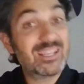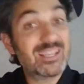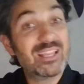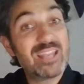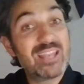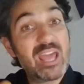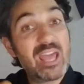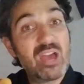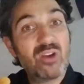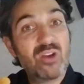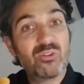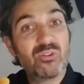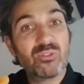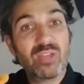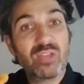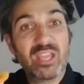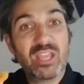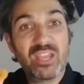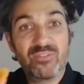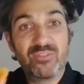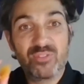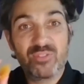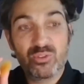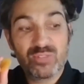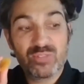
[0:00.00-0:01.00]
And now,
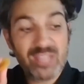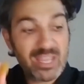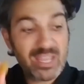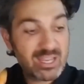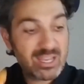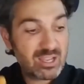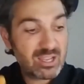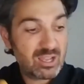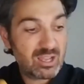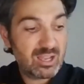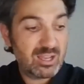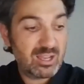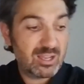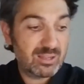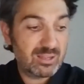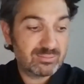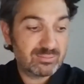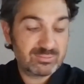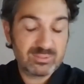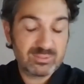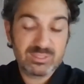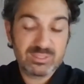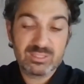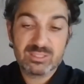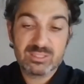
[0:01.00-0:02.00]
if you take uh,
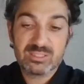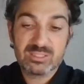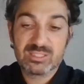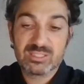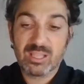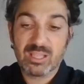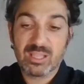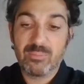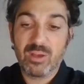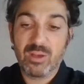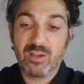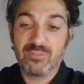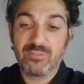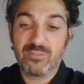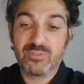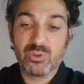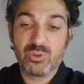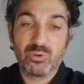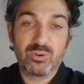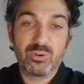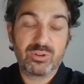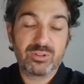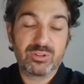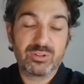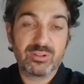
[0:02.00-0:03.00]
some of
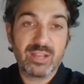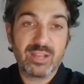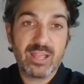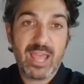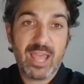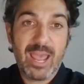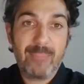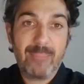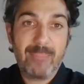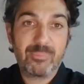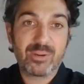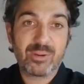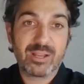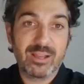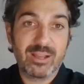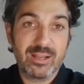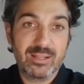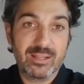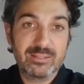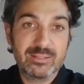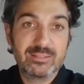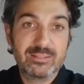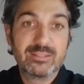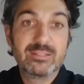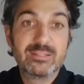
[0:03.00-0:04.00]
your
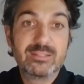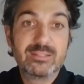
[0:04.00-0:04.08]
apricot,